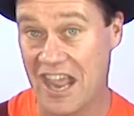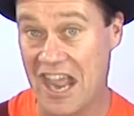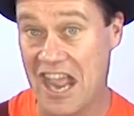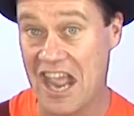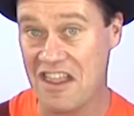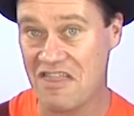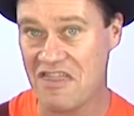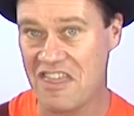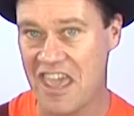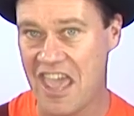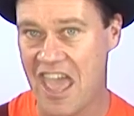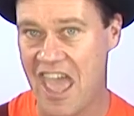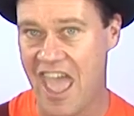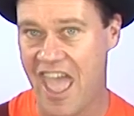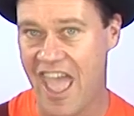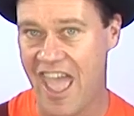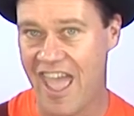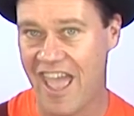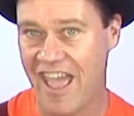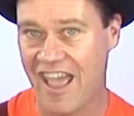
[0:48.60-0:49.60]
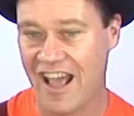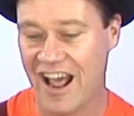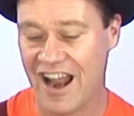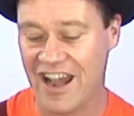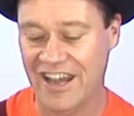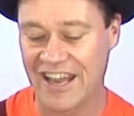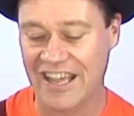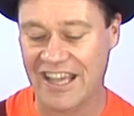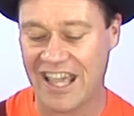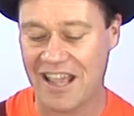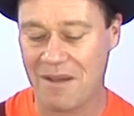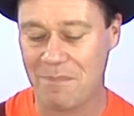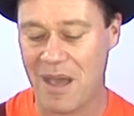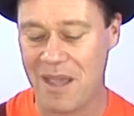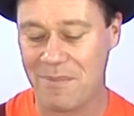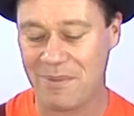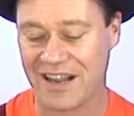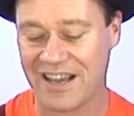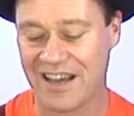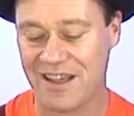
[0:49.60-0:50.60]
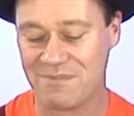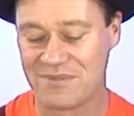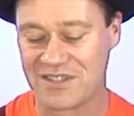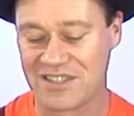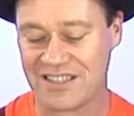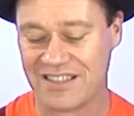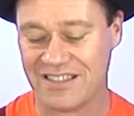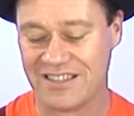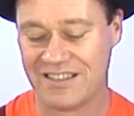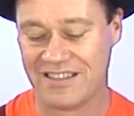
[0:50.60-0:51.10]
in the air. Linking paper clips.